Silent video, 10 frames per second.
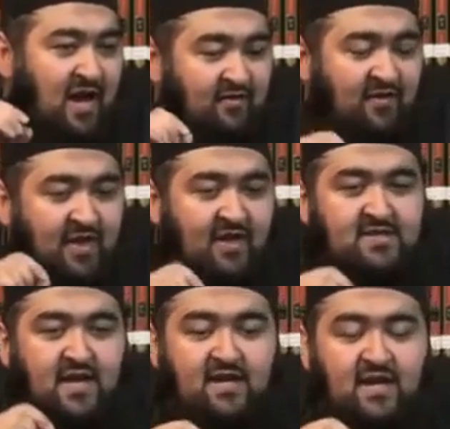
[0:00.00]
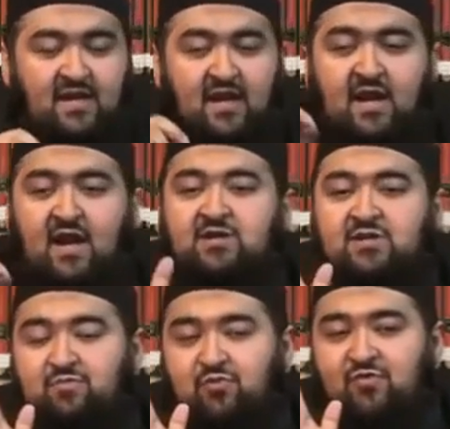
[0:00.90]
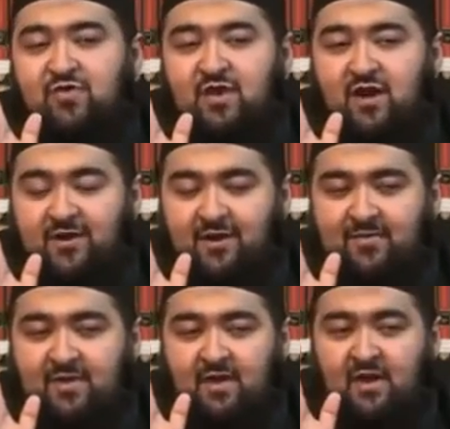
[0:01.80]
Everything is halal until proven haram.